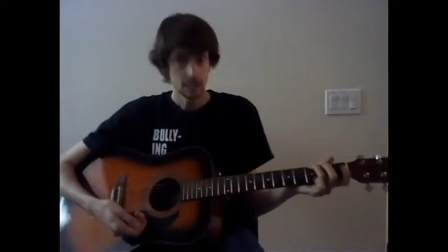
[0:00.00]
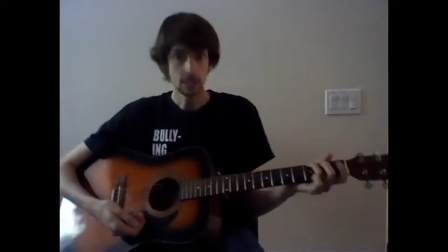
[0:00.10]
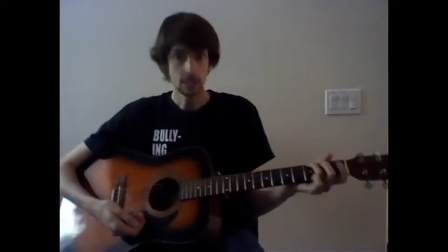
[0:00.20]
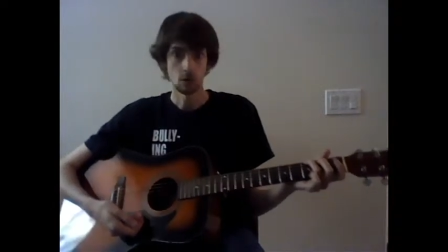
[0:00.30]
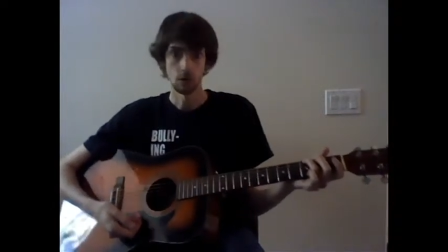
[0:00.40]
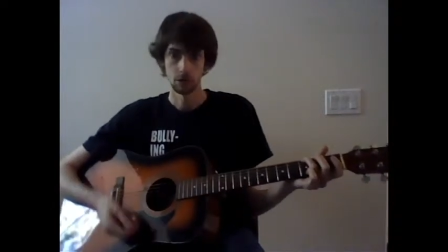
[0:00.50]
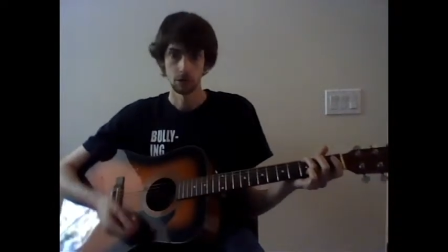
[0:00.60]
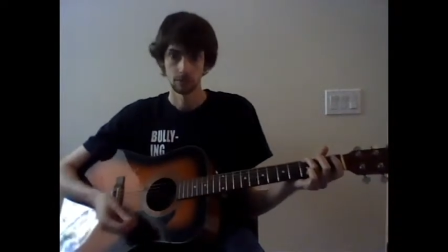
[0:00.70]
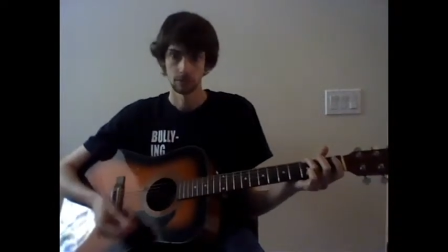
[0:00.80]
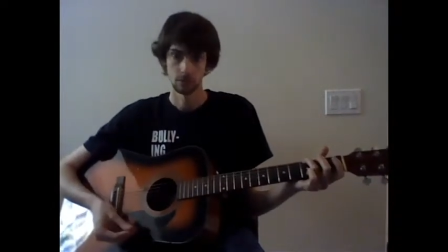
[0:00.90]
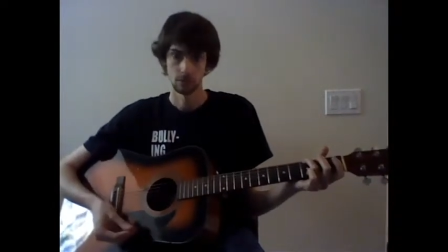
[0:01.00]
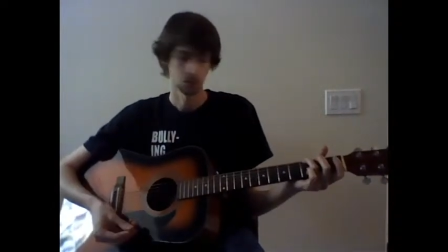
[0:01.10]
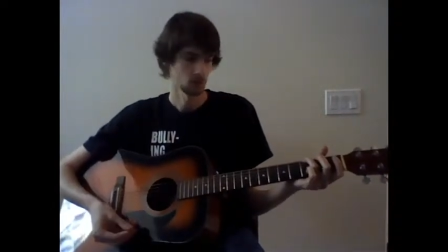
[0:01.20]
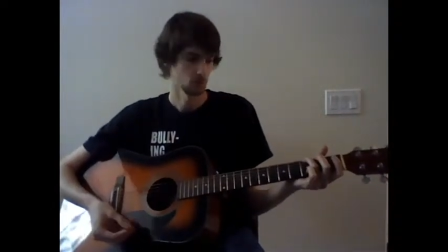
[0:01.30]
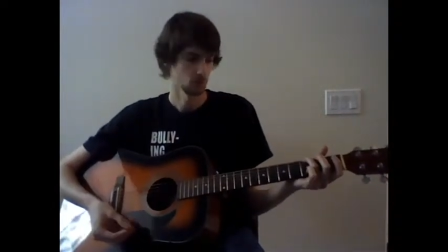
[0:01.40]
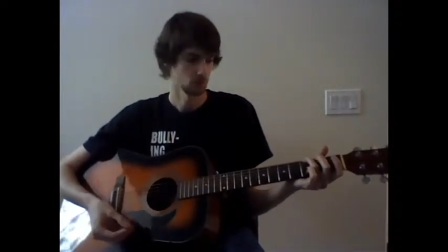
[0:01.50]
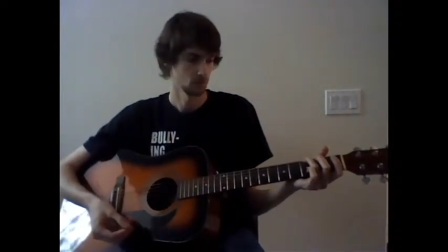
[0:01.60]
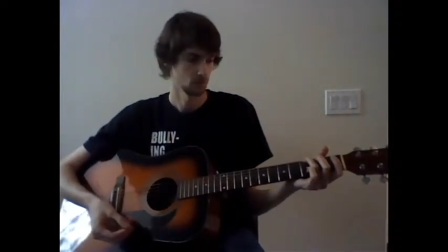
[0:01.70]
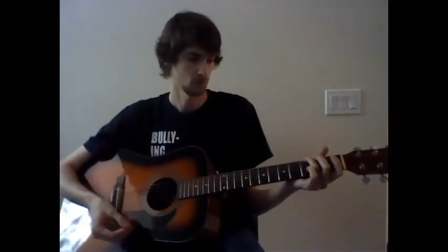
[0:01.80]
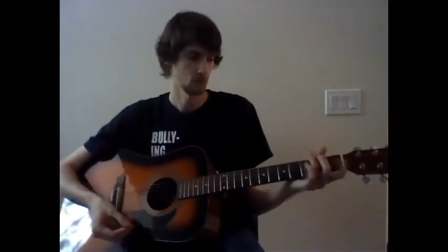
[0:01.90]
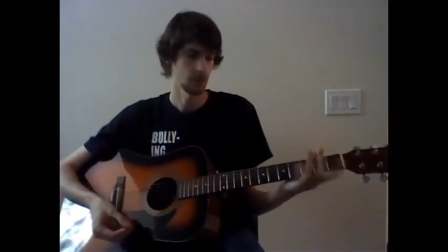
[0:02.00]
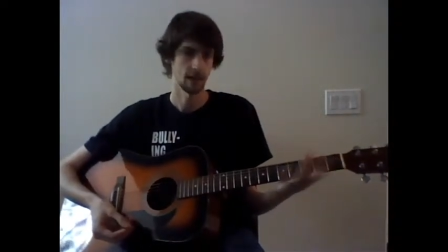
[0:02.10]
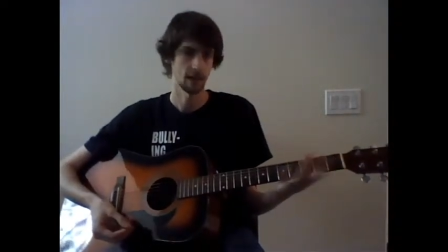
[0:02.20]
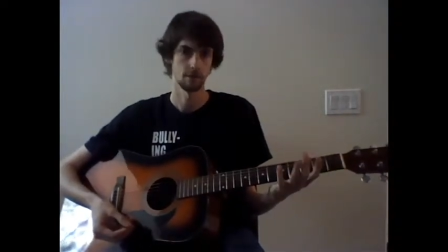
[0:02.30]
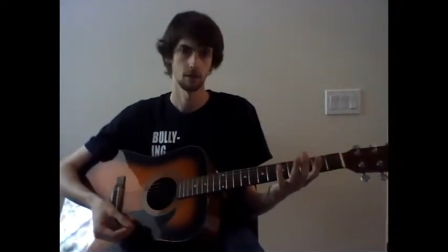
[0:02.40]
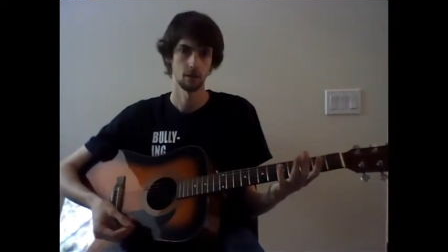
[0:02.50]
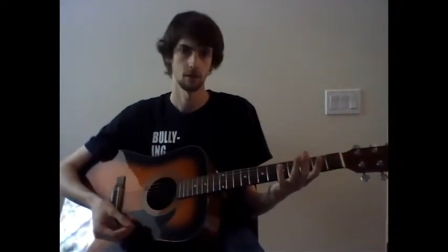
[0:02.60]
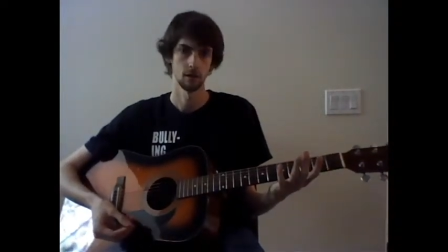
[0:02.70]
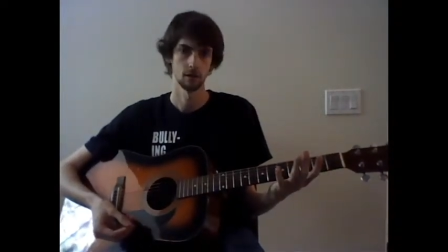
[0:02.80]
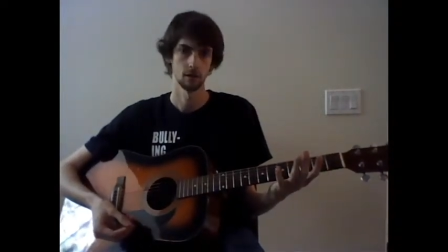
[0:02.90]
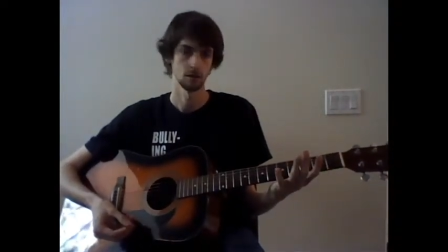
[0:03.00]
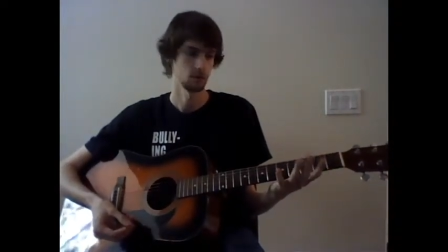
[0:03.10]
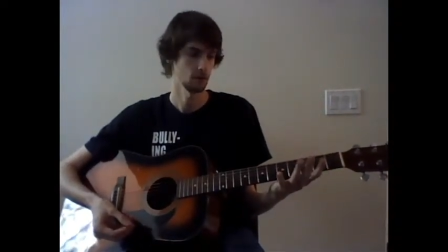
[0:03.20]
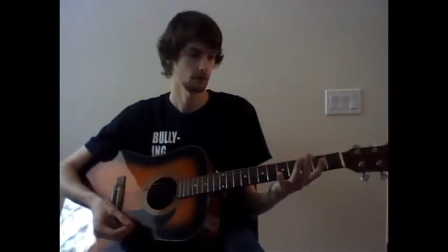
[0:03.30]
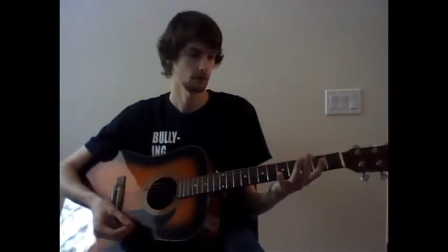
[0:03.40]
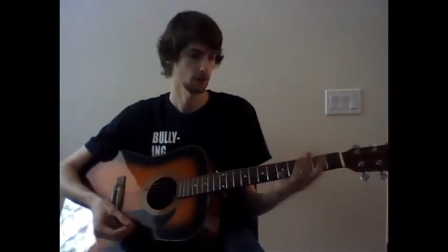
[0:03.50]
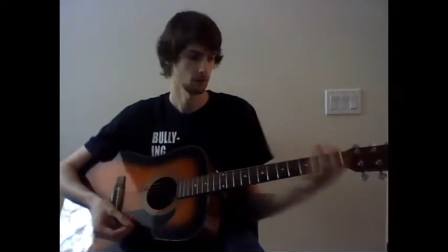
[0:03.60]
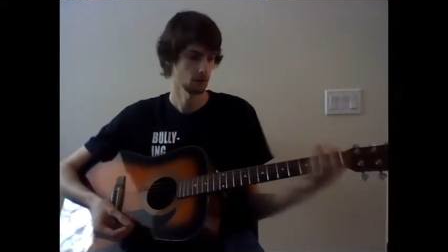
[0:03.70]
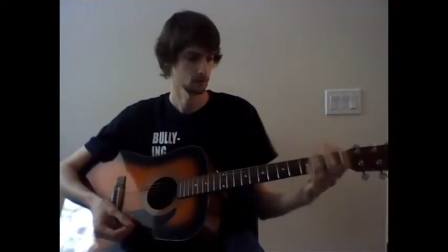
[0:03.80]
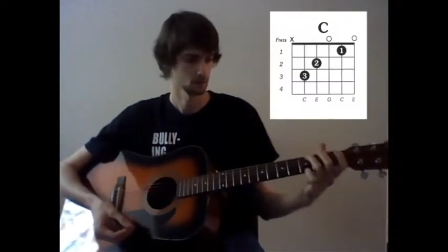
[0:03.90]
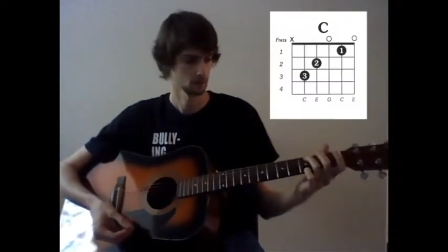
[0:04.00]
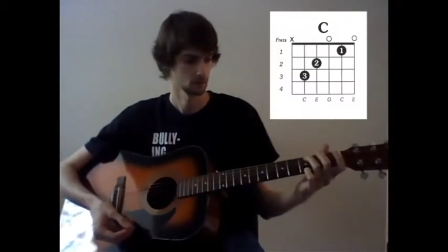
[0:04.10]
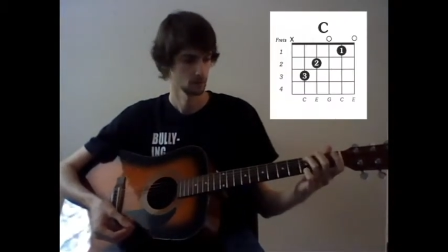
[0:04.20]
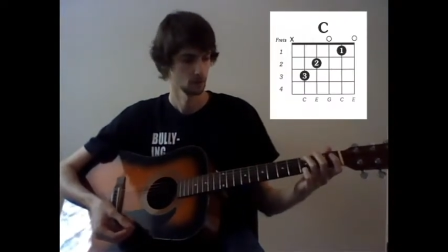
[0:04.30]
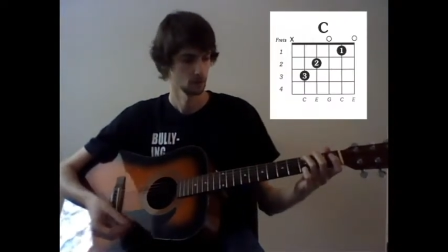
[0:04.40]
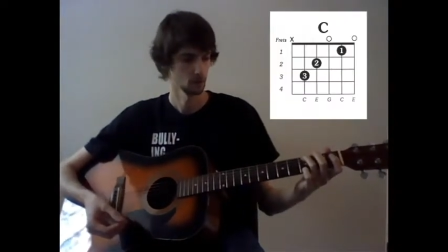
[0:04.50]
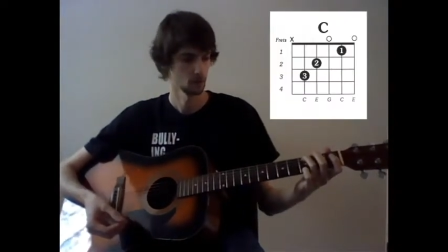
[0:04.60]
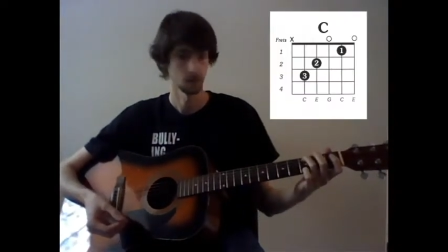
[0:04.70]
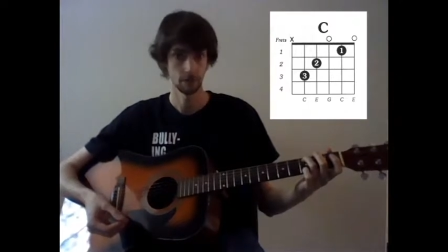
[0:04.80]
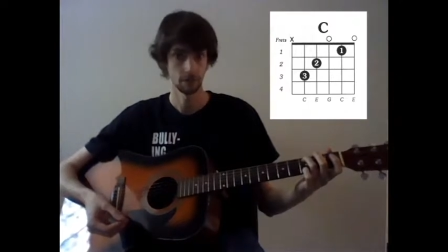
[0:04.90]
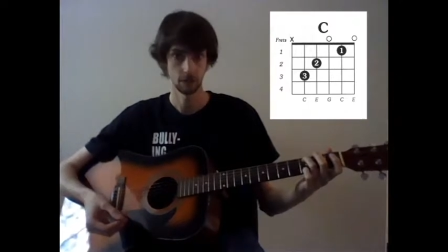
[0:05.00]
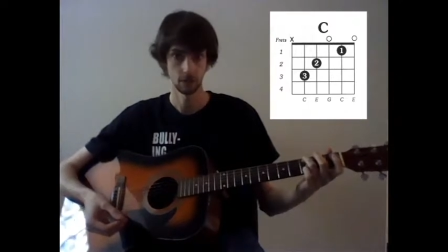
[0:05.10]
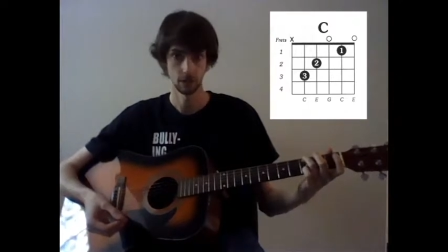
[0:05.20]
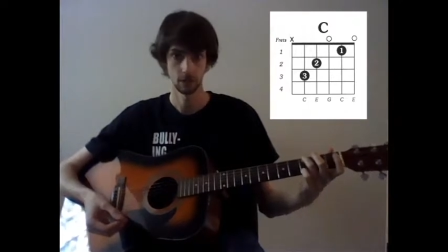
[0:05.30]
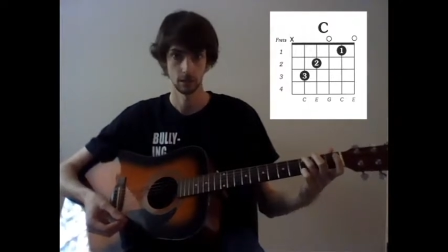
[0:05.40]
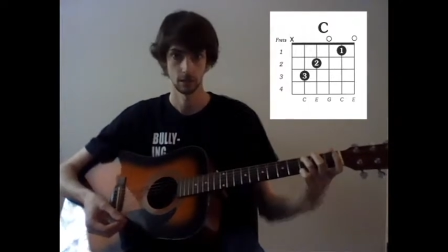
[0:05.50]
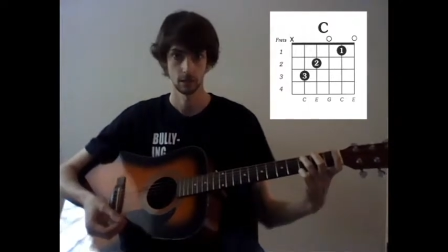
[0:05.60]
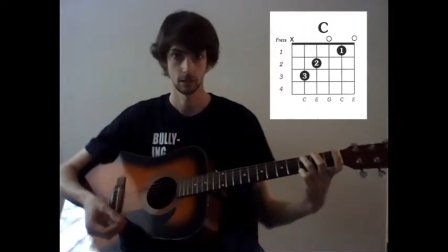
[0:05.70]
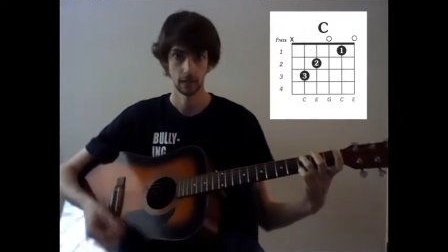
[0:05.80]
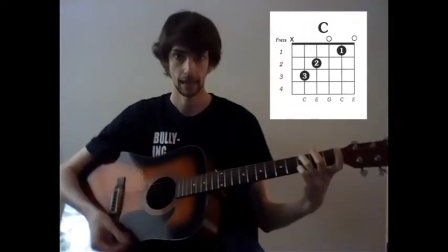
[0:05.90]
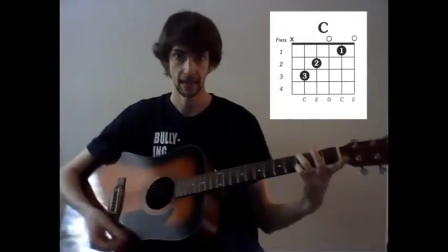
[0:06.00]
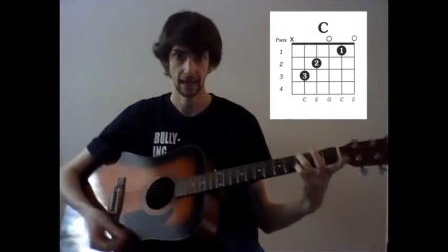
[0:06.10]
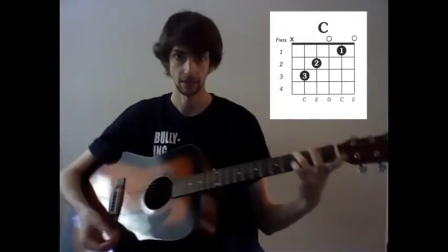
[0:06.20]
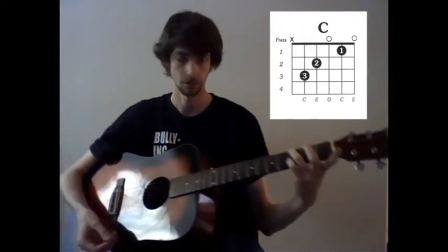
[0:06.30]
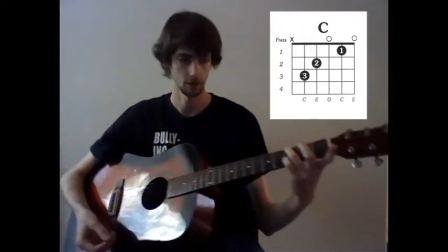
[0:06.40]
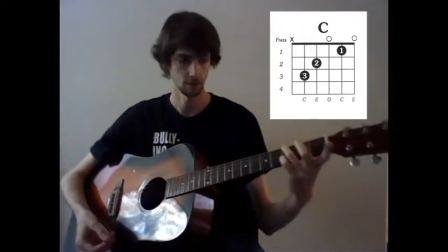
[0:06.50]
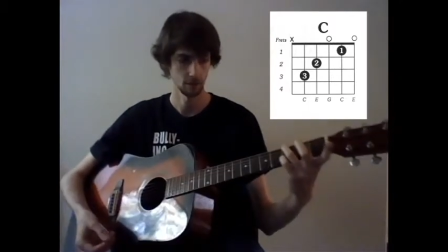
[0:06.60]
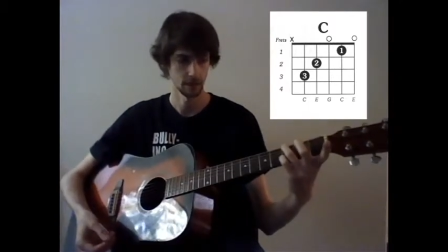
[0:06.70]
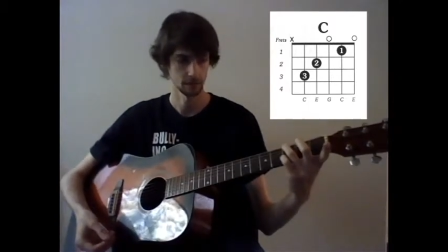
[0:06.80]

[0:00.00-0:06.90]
chord. So here we have our third finger on the 5th string at the 3rd fret,